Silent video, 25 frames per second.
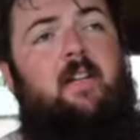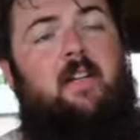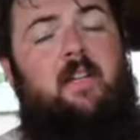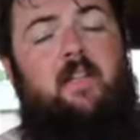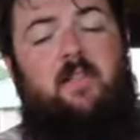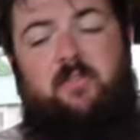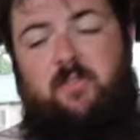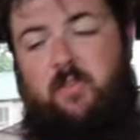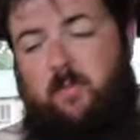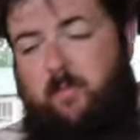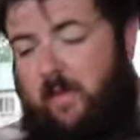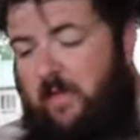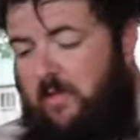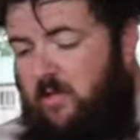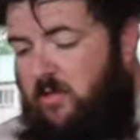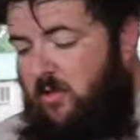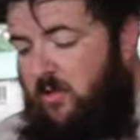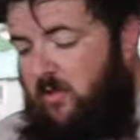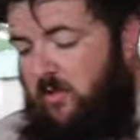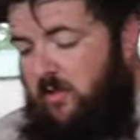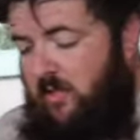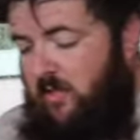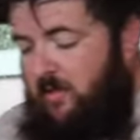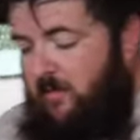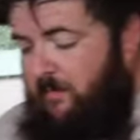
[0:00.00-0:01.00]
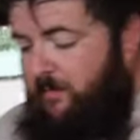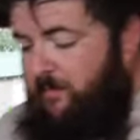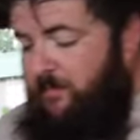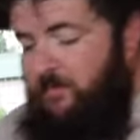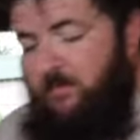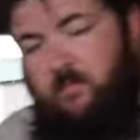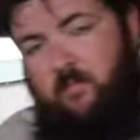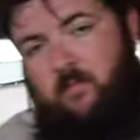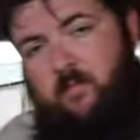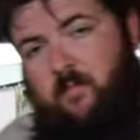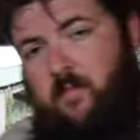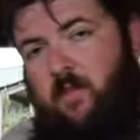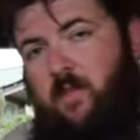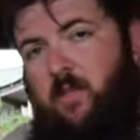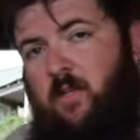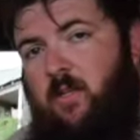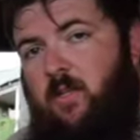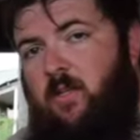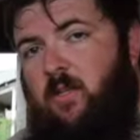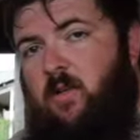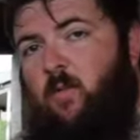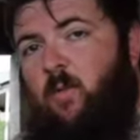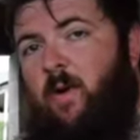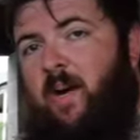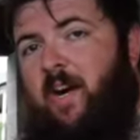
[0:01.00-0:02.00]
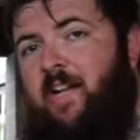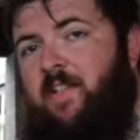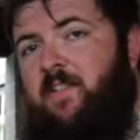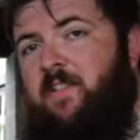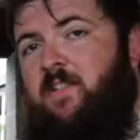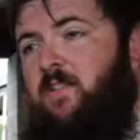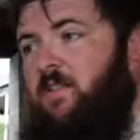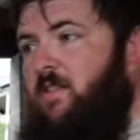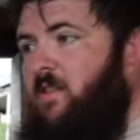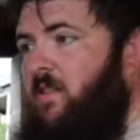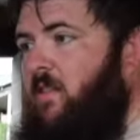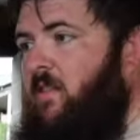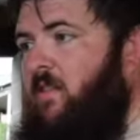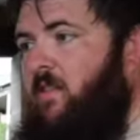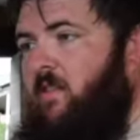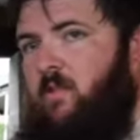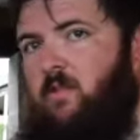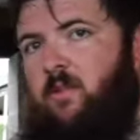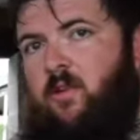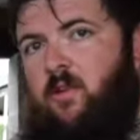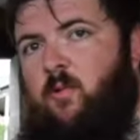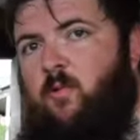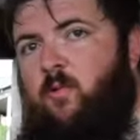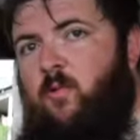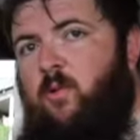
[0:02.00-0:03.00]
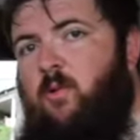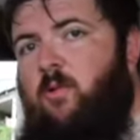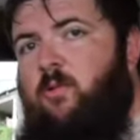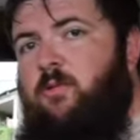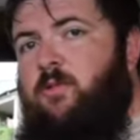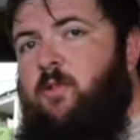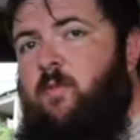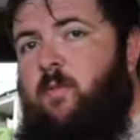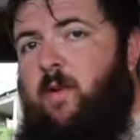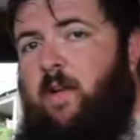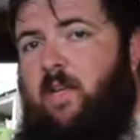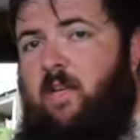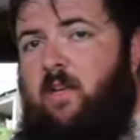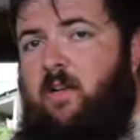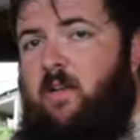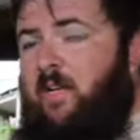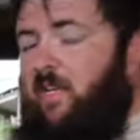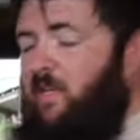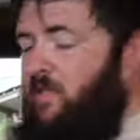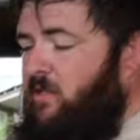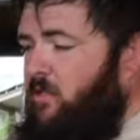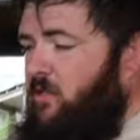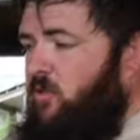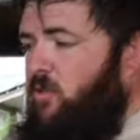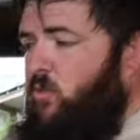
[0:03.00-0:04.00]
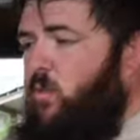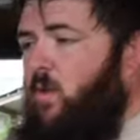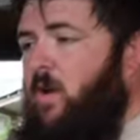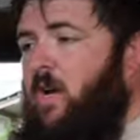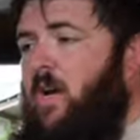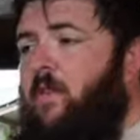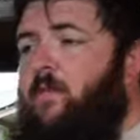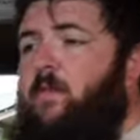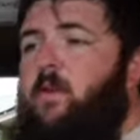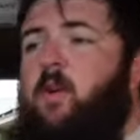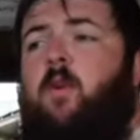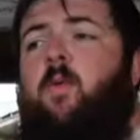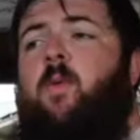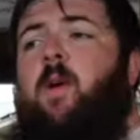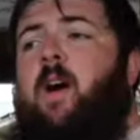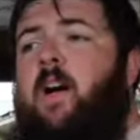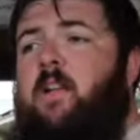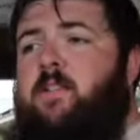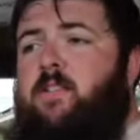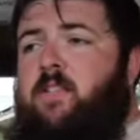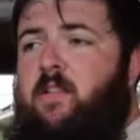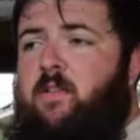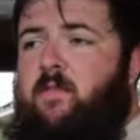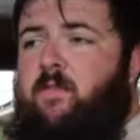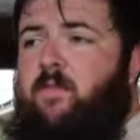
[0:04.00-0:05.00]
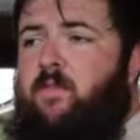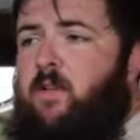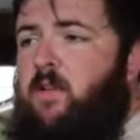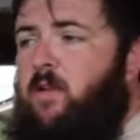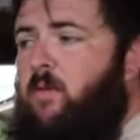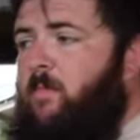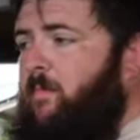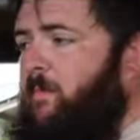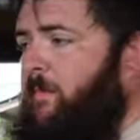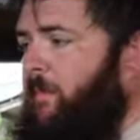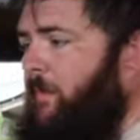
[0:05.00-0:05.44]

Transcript: So make sure you watch your rules and regulations wherever you're watching from.